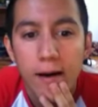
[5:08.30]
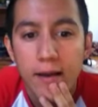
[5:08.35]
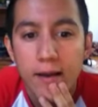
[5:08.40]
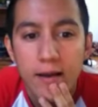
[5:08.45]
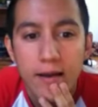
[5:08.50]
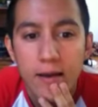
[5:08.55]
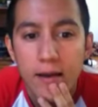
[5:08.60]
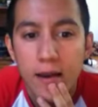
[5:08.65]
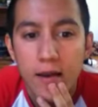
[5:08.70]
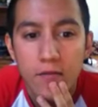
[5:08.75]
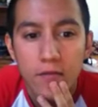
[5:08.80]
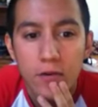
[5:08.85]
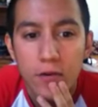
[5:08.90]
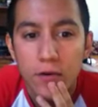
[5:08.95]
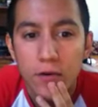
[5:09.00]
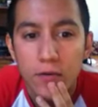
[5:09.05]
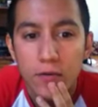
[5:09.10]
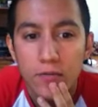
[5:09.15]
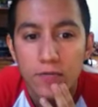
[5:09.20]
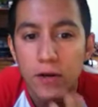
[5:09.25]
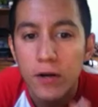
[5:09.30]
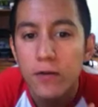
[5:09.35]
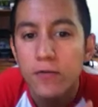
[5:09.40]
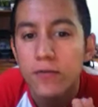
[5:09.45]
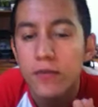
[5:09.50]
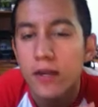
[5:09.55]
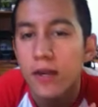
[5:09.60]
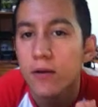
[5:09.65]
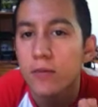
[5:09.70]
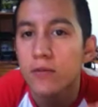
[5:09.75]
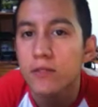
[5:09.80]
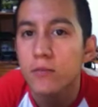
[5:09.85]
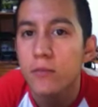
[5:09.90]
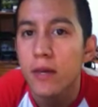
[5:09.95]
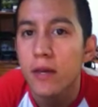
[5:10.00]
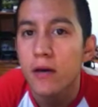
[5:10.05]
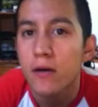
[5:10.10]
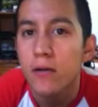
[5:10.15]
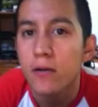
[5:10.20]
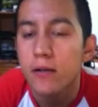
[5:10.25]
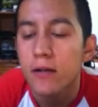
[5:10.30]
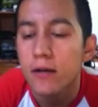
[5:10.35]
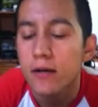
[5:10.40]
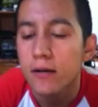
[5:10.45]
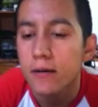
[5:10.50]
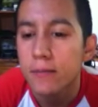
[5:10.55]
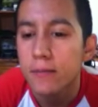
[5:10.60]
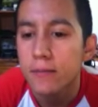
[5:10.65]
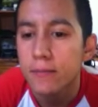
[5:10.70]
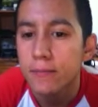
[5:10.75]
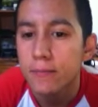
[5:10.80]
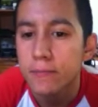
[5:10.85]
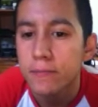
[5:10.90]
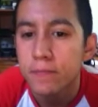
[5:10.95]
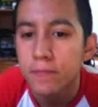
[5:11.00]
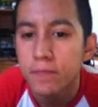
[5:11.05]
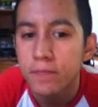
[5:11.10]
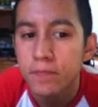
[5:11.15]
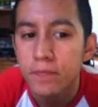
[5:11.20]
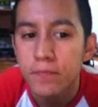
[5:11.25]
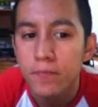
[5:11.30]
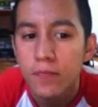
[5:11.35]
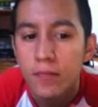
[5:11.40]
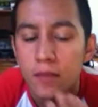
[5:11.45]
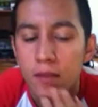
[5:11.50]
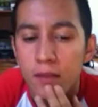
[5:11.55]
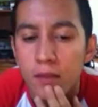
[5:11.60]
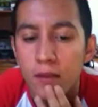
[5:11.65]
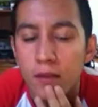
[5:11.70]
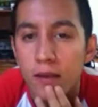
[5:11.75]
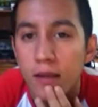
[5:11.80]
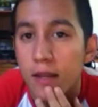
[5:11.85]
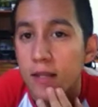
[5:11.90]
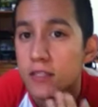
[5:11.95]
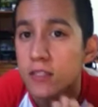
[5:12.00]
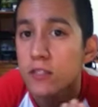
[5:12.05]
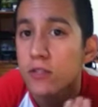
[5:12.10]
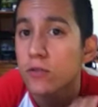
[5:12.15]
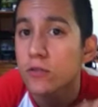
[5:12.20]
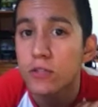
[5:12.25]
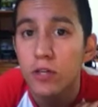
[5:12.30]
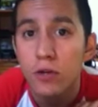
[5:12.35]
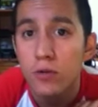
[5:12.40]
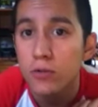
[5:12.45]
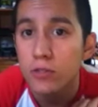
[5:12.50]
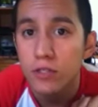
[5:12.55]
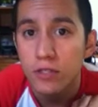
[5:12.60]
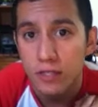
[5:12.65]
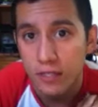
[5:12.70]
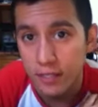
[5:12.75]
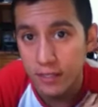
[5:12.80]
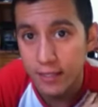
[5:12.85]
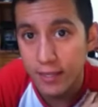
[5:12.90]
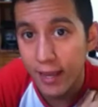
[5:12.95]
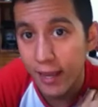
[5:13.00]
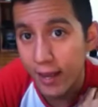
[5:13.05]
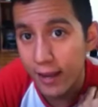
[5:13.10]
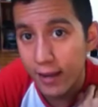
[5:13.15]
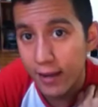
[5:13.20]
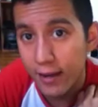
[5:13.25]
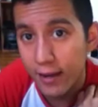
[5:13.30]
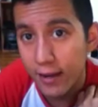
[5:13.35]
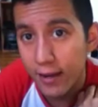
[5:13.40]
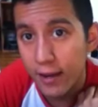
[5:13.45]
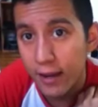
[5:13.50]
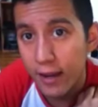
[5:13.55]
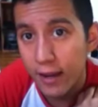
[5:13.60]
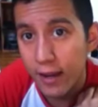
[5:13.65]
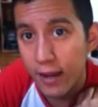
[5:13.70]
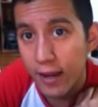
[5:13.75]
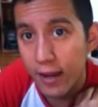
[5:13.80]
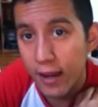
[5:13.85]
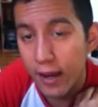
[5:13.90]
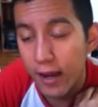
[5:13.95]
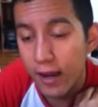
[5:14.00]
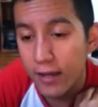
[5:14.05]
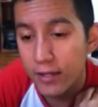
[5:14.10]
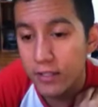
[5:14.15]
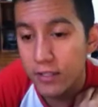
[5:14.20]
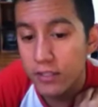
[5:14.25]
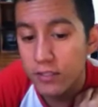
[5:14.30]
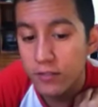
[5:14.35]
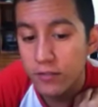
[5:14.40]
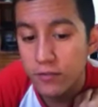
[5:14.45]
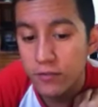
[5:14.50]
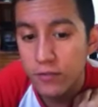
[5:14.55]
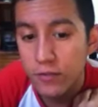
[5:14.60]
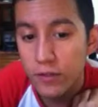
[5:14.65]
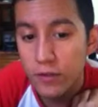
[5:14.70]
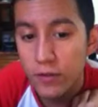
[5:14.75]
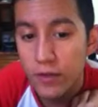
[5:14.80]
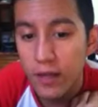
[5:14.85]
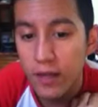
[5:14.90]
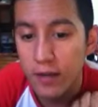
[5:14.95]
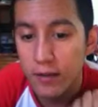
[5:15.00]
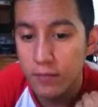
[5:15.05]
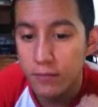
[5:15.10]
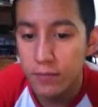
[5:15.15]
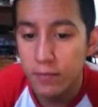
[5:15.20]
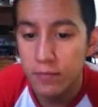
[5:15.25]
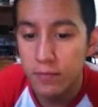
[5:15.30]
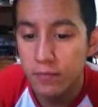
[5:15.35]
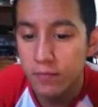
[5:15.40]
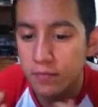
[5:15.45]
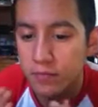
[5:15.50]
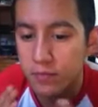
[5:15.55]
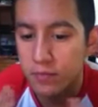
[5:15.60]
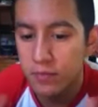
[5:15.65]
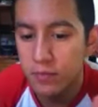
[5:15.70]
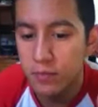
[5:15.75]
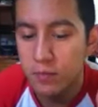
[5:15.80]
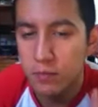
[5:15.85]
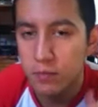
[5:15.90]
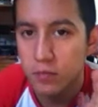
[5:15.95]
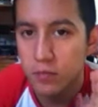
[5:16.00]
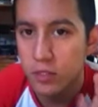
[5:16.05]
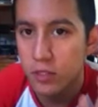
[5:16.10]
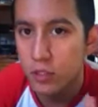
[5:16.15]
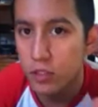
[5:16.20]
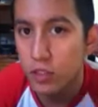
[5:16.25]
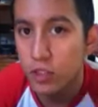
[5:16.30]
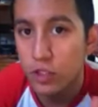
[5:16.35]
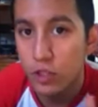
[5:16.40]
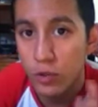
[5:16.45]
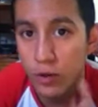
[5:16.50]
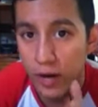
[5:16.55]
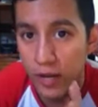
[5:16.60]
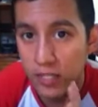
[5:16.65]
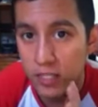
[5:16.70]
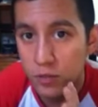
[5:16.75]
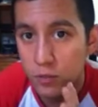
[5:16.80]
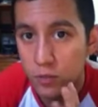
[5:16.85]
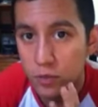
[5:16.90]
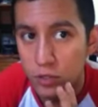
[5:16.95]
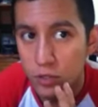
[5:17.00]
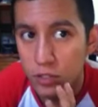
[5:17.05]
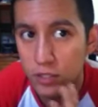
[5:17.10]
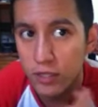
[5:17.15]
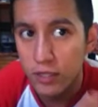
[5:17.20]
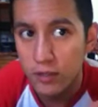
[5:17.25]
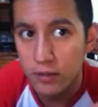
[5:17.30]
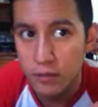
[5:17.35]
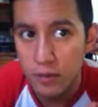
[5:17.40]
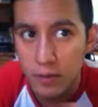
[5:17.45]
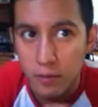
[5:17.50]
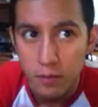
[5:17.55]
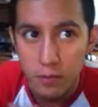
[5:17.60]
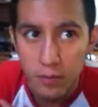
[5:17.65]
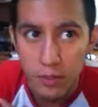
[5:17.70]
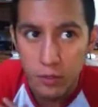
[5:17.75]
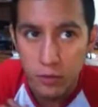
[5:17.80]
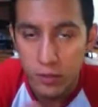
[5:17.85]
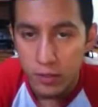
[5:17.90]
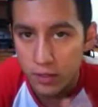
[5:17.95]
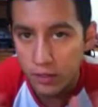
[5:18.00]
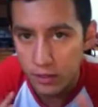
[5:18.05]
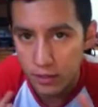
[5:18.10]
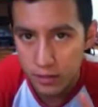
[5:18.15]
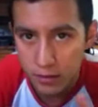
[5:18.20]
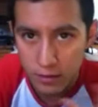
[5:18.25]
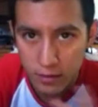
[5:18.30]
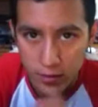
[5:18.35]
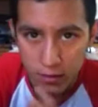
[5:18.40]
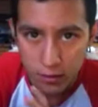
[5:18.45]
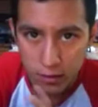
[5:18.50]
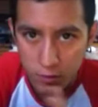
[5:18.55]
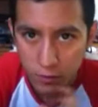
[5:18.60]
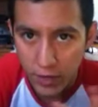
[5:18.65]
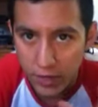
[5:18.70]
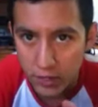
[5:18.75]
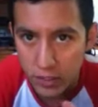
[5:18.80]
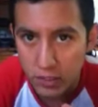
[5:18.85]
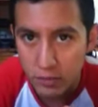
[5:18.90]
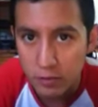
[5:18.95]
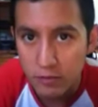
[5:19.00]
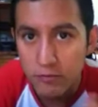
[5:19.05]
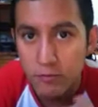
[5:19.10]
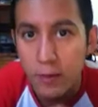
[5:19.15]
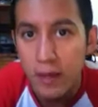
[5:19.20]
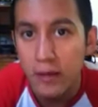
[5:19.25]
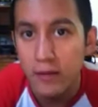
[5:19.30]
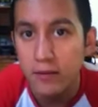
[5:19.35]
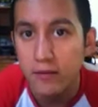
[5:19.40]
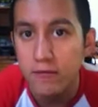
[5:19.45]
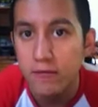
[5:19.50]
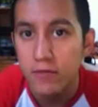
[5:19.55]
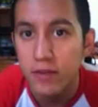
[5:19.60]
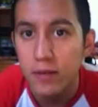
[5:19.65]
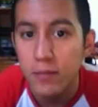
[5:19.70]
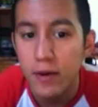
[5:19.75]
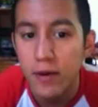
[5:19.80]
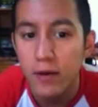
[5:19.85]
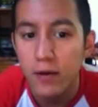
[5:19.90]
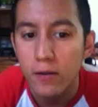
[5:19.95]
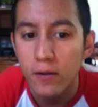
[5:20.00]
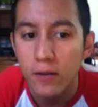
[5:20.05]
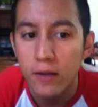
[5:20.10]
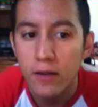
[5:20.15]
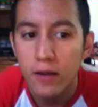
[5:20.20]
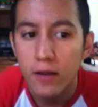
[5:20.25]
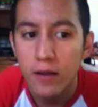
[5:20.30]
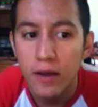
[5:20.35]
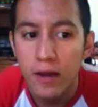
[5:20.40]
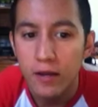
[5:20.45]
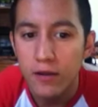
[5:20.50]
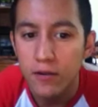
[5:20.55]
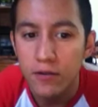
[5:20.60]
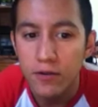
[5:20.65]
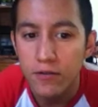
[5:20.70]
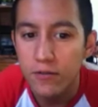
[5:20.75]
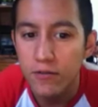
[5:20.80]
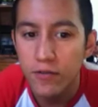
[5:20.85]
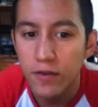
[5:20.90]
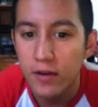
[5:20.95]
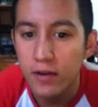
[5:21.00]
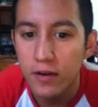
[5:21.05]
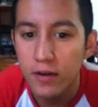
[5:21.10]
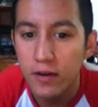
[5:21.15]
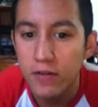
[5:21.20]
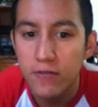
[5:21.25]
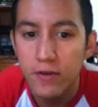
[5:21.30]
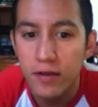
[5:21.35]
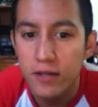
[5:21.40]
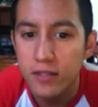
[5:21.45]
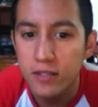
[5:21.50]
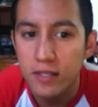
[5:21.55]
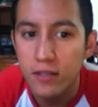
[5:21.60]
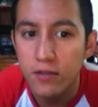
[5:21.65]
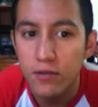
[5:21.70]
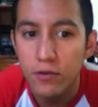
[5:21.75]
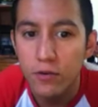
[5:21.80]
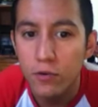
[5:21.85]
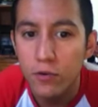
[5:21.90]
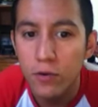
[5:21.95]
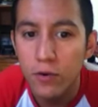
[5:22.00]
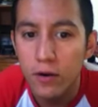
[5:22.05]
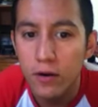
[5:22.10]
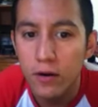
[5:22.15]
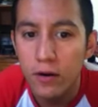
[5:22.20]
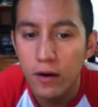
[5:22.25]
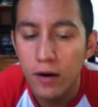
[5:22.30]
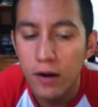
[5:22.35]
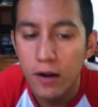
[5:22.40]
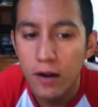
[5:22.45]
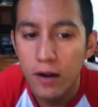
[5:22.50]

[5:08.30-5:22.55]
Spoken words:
never felt that I was male, and I still don't to this day. I just feel that I'm this trans person in between the spectrum of male and female. I don't identify as either or,